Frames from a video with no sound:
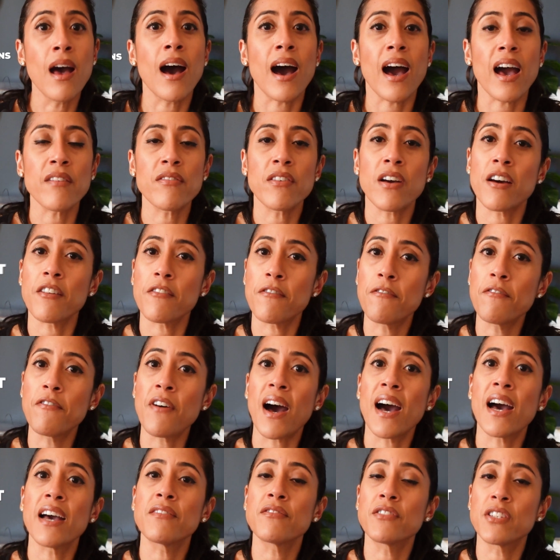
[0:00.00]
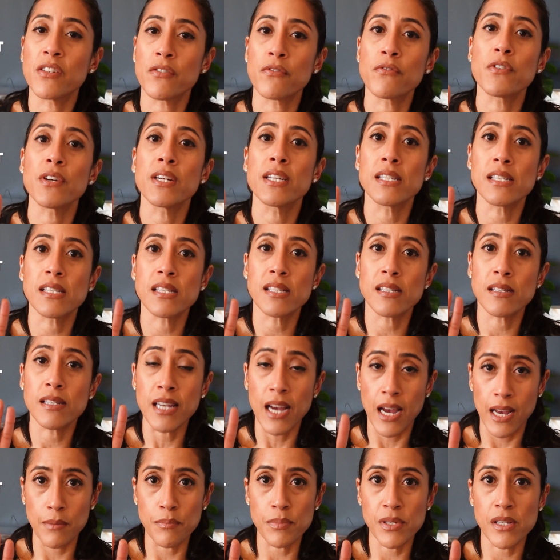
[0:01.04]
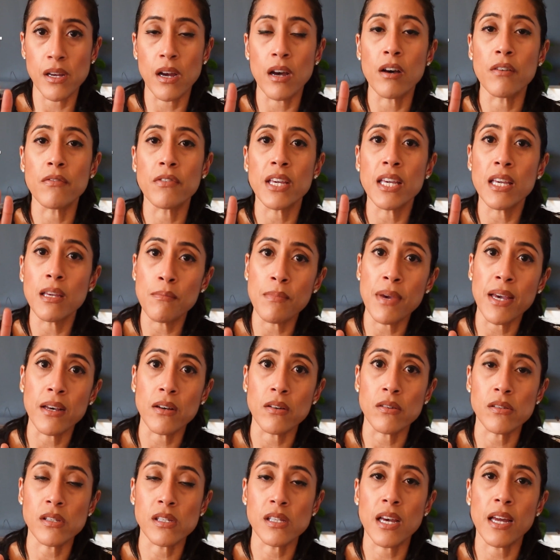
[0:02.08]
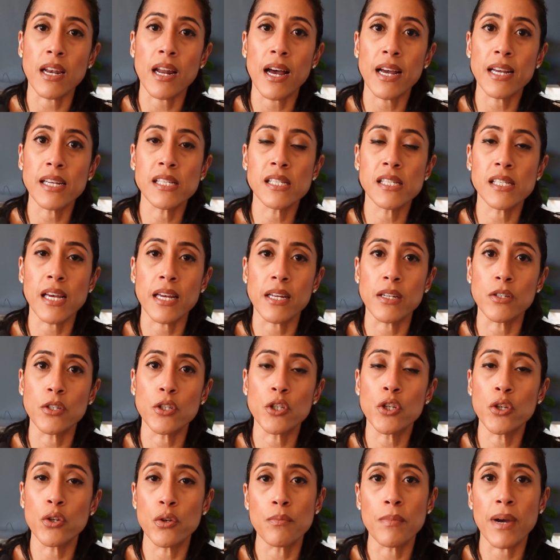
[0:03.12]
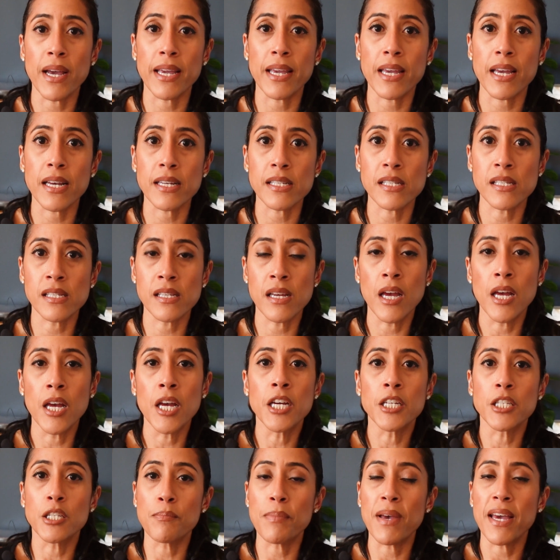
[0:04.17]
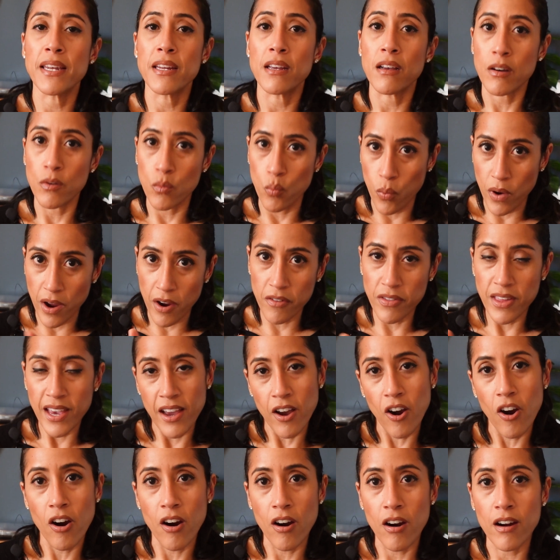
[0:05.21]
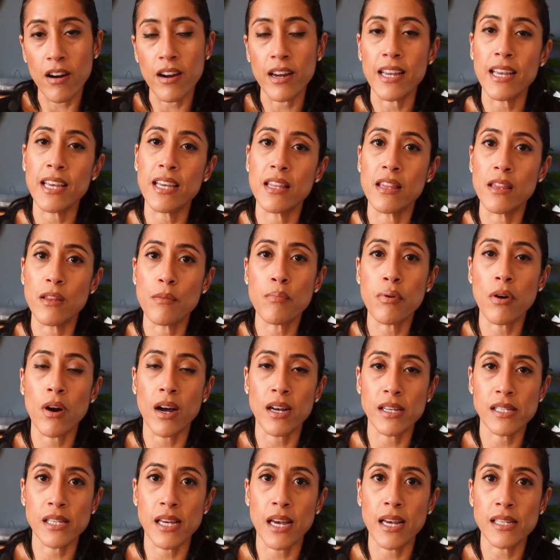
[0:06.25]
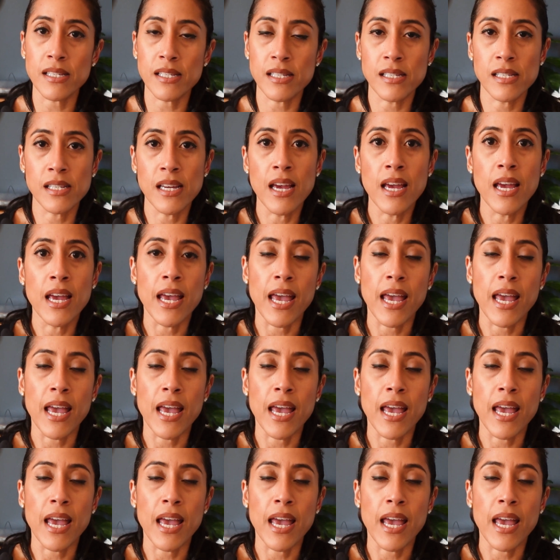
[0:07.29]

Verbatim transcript: I've got five different types of emails that I send to my guests depending on where they are in the process.